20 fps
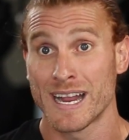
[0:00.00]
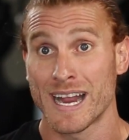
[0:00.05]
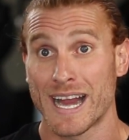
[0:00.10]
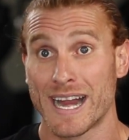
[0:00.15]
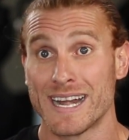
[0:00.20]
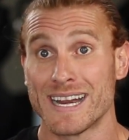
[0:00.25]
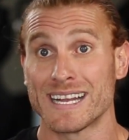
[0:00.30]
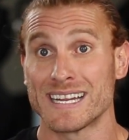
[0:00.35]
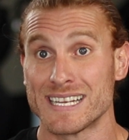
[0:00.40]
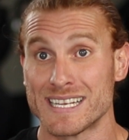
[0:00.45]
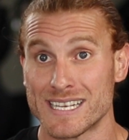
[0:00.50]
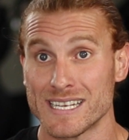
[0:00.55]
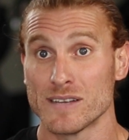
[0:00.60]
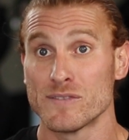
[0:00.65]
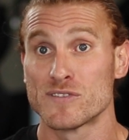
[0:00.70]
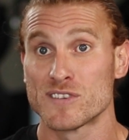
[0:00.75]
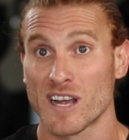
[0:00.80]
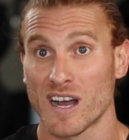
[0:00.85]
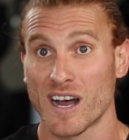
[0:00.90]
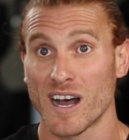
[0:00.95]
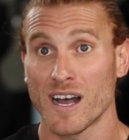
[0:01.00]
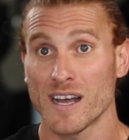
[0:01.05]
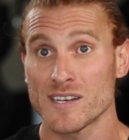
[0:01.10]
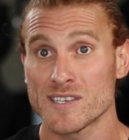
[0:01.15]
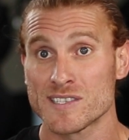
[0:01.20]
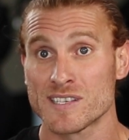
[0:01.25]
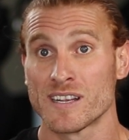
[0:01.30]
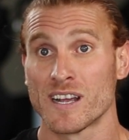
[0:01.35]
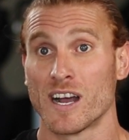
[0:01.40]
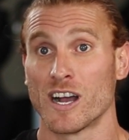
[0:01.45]
and it gives
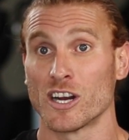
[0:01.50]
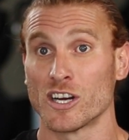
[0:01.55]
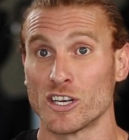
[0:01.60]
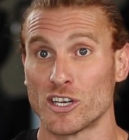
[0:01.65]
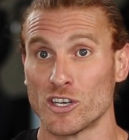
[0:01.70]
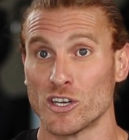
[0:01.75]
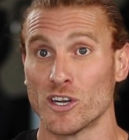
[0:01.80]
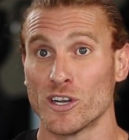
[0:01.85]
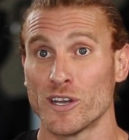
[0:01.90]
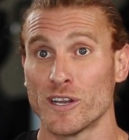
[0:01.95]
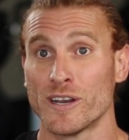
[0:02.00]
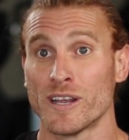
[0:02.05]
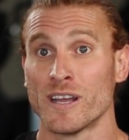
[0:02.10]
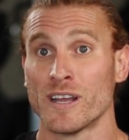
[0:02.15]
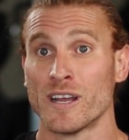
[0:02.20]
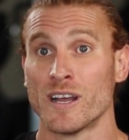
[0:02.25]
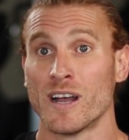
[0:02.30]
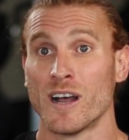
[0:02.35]
us a good,